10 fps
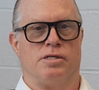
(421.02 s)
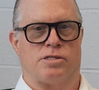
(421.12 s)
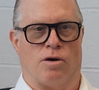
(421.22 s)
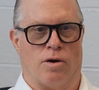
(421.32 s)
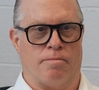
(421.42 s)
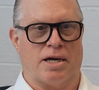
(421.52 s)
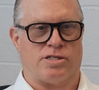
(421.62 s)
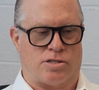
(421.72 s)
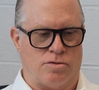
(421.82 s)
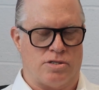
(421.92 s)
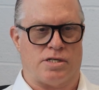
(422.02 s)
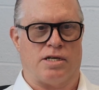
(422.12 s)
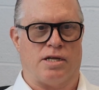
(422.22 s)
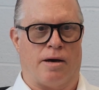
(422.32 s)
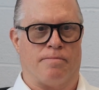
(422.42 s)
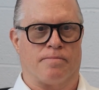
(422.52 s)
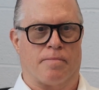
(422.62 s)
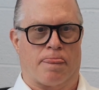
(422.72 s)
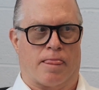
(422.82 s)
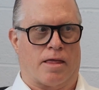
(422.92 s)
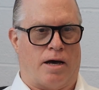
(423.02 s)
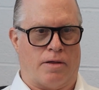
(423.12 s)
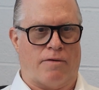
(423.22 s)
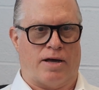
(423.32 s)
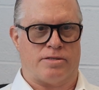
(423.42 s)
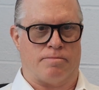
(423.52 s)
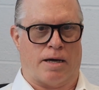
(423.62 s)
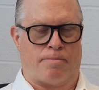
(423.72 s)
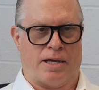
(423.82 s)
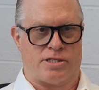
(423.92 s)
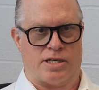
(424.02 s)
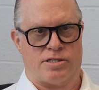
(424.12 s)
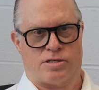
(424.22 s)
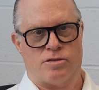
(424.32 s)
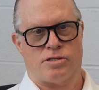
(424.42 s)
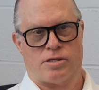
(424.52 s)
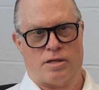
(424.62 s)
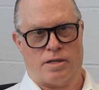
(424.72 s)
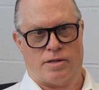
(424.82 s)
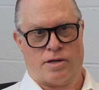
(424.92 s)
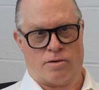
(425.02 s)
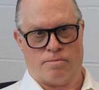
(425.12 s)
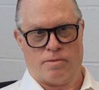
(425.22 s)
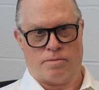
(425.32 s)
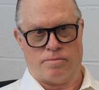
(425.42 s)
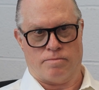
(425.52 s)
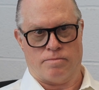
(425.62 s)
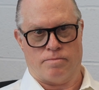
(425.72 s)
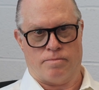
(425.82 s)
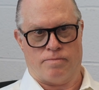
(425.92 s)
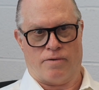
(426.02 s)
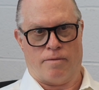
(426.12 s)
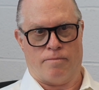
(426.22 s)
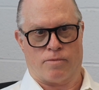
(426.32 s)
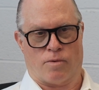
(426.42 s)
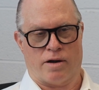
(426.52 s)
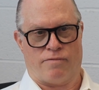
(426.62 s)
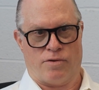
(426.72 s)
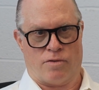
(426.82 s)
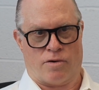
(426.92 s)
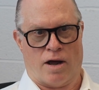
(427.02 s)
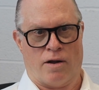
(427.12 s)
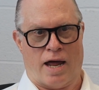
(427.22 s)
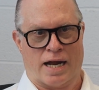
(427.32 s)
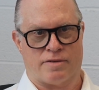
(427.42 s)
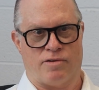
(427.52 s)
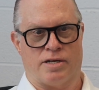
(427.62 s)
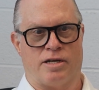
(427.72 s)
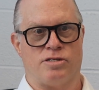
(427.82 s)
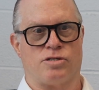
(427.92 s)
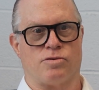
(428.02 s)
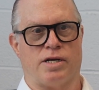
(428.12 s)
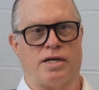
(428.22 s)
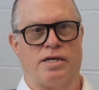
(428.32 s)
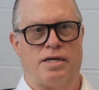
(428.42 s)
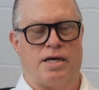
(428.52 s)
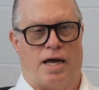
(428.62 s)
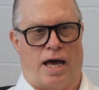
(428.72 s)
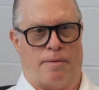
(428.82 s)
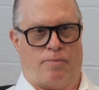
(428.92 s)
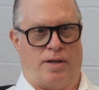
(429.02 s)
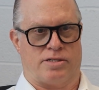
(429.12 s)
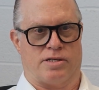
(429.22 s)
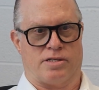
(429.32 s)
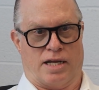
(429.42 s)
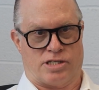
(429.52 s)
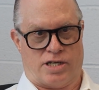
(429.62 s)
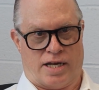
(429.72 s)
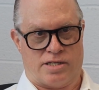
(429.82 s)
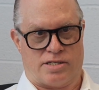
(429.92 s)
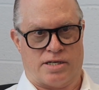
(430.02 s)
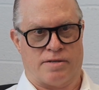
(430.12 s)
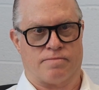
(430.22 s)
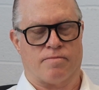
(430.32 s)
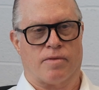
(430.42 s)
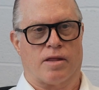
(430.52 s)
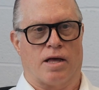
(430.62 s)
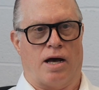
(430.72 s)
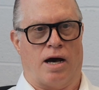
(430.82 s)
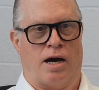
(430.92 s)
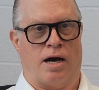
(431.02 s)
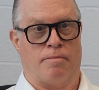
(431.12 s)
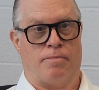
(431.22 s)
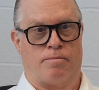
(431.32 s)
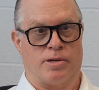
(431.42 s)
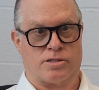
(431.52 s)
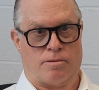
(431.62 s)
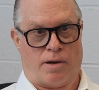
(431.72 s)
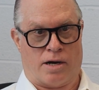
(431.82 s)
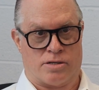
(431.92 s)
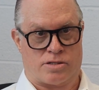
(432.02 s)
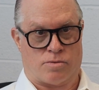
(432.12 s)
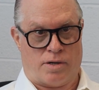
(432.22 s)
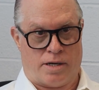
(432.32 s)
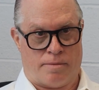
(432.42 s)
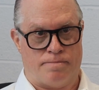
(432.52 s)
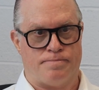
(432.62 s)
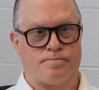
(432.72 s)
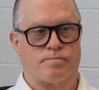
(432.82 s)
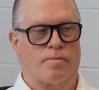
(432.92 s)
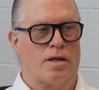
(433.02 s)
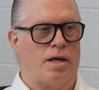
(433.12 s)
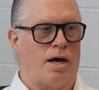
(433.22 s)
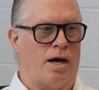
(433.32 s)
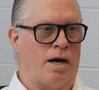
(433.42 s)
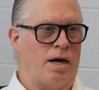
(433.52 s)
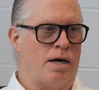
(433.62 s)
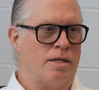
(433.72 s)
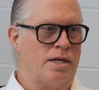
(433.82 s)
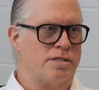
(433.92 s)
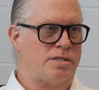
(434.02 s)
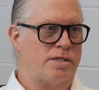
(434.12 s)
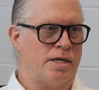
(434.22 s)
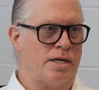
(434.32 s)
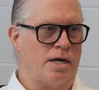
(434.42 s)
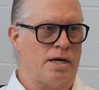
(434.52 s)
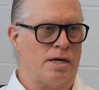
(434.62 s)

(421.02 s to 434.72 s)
So, and my students end up, I've had my PhD students, there are quite a few that are out actively in industry at places like Janssen, Bristol Myers Squibb, let's see,